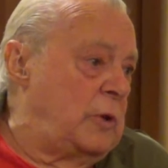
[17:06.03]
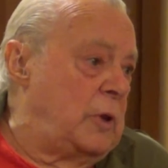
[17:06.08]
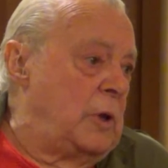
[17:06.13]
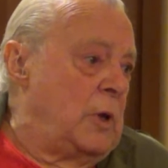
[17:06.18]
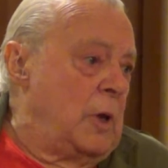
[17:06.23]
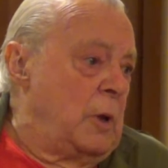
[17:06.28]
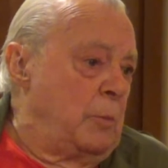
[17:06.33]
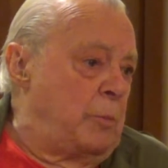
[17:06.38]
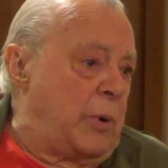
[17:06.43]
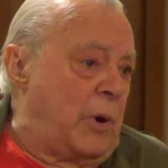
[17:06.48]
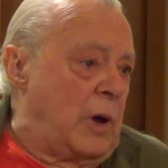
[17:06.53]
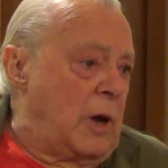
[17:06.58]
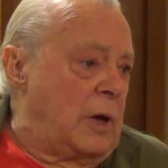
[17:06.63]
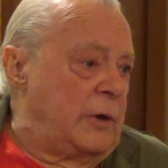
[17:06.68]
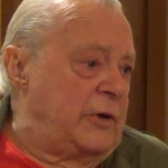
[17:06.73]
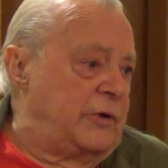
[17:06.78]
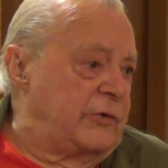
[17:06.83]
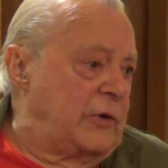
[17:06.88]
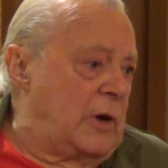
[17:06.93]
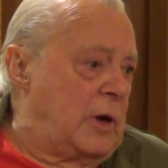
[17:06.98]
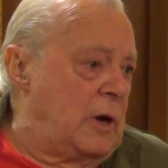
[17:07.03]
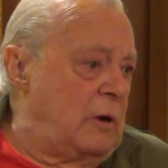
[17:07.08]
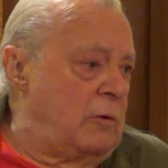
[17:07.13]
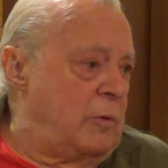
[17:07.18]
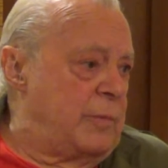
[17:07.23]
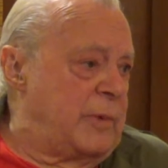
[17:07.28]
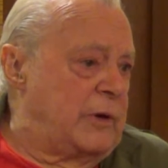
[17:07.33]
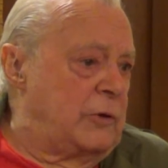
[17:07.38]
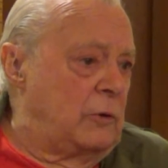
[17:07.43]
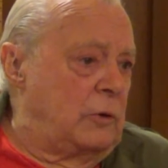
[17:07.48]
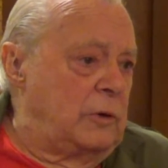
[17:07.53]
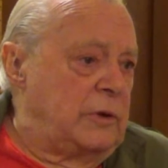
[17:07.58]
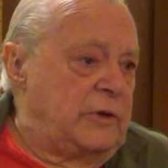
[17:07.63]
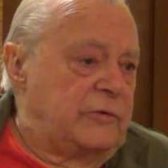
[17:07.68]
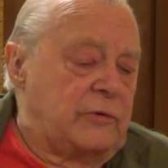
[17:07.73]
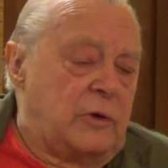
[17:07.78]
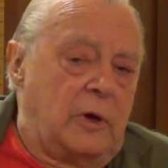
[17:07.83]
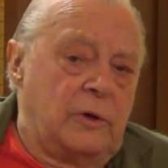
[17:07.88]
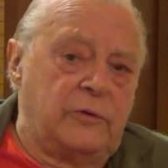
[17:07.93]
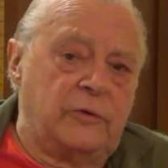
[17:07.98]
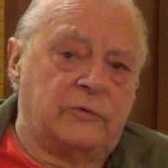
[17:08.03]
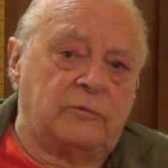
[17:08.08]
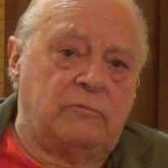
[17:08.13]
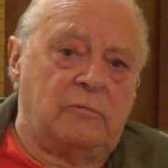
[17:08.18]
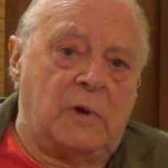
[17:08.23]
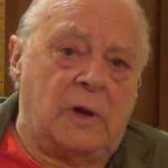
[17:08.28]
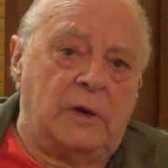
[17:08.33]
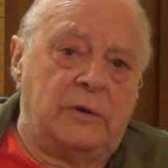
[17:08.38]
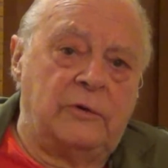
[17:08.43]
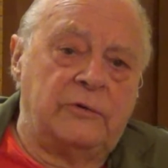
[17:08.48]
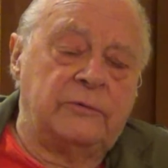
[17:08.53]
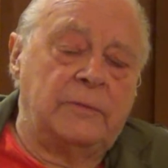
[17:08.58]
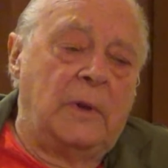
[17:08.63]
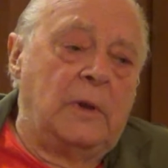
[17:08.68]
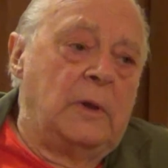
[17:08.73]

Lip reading: the parties are and meet all these artists and writers.